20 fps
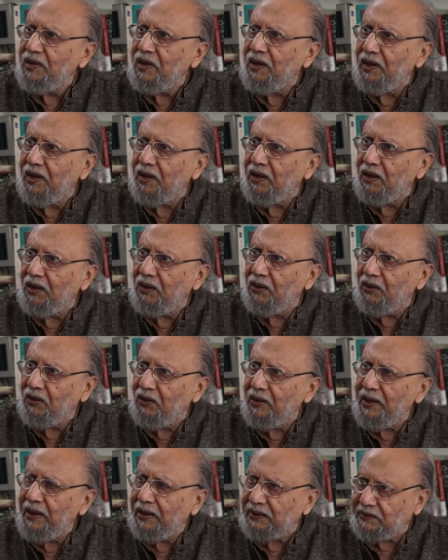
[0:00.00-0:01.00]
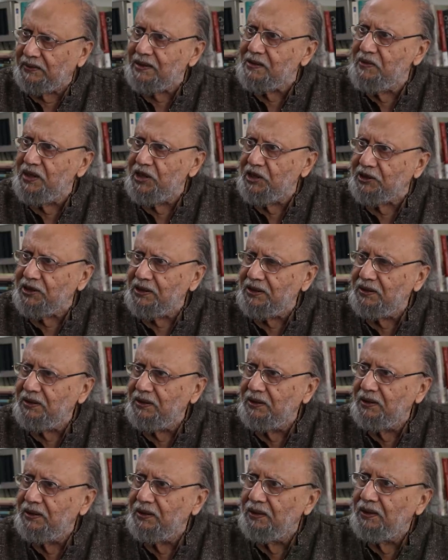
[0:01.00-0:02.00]
uh, extermination,
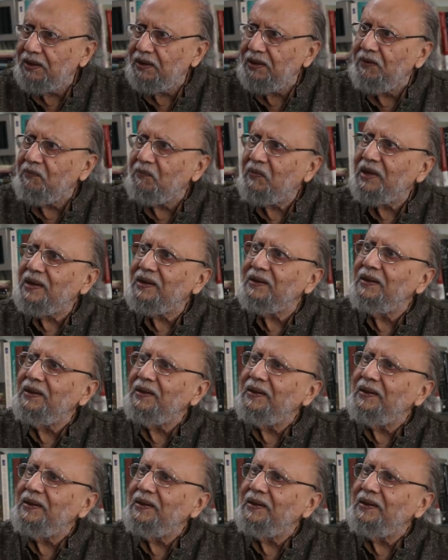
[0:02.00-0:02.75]
but